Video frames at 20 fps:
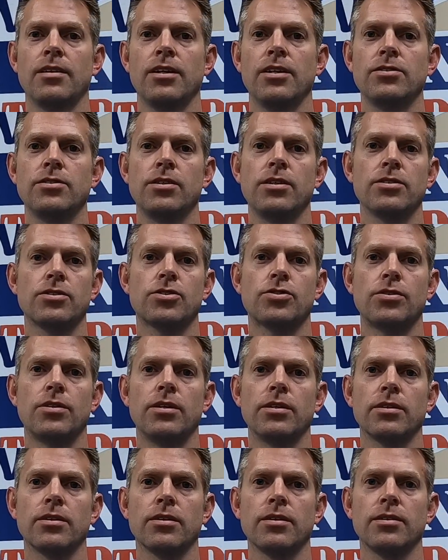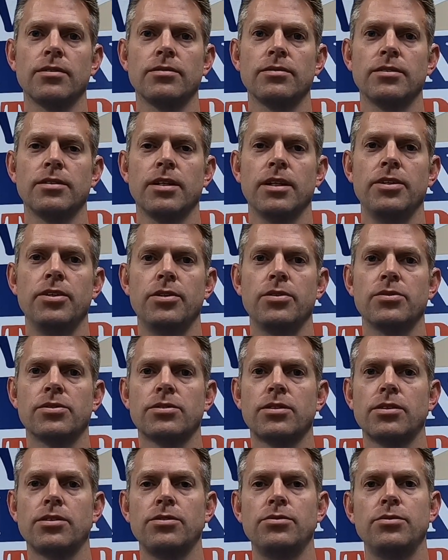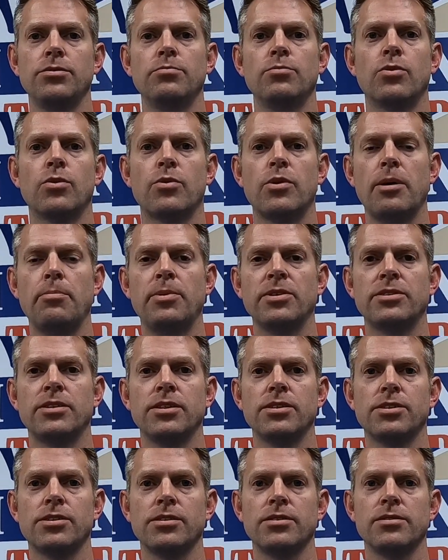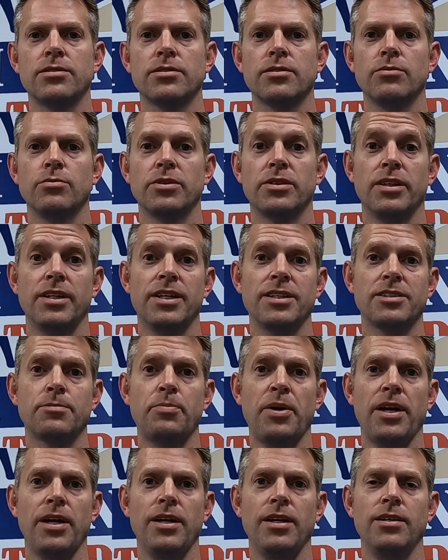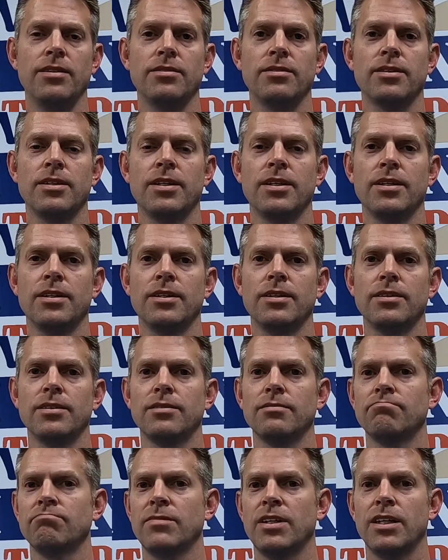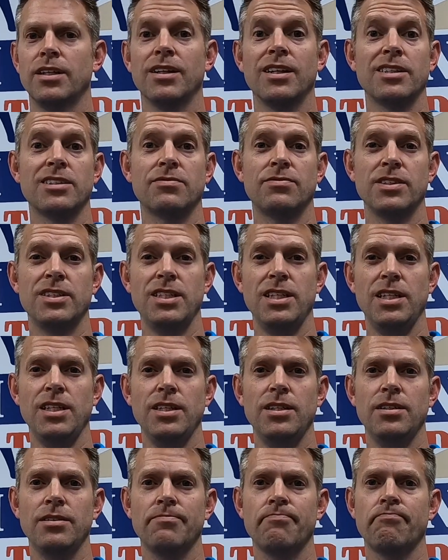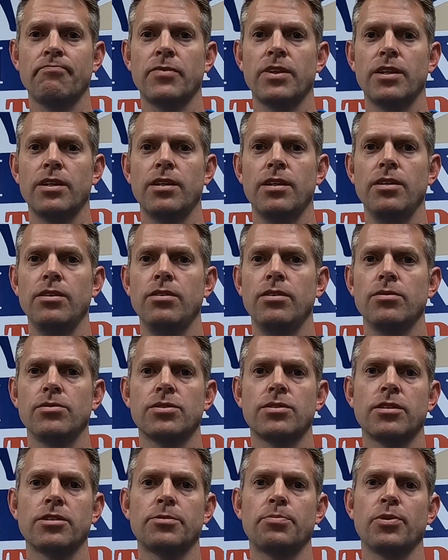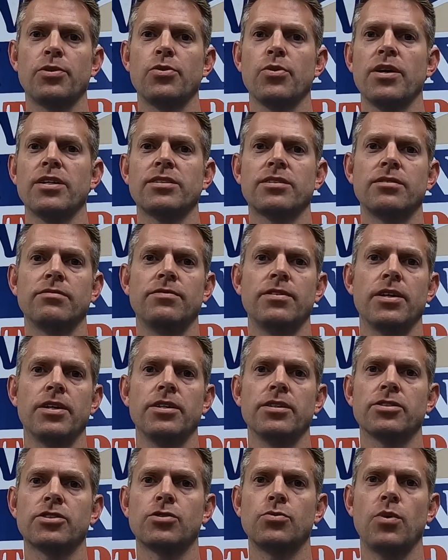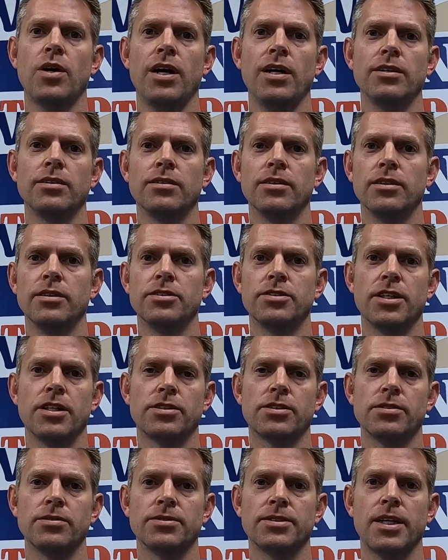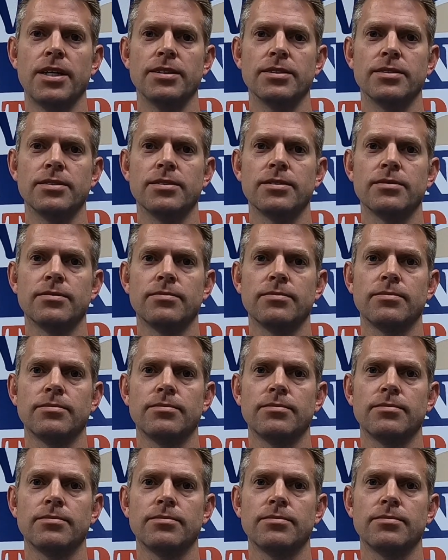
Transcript: As you get stronger and you can start to do more repetitions with less pain and less fatigue, then you can start to progress to various squat and lunge exercises.